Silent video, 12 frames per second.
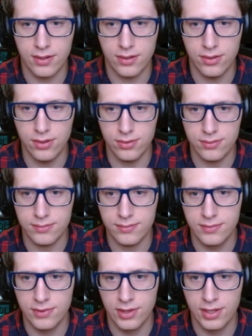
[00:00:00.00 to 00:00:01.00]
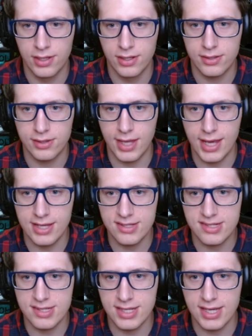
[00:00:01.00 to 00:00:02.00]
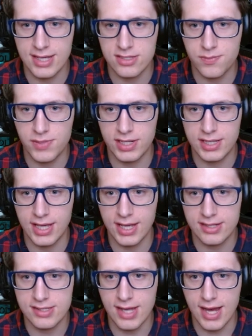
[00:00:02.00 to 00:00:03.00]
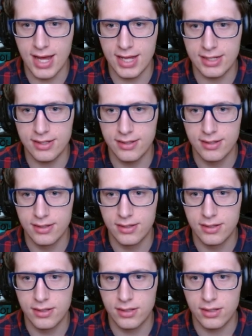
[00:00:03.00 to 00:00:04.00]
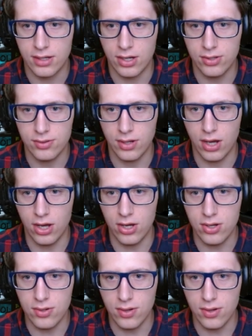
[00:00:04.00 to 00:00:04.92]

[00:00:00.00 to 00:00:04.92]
Oh. The AC has been kicked on. Oh, oh,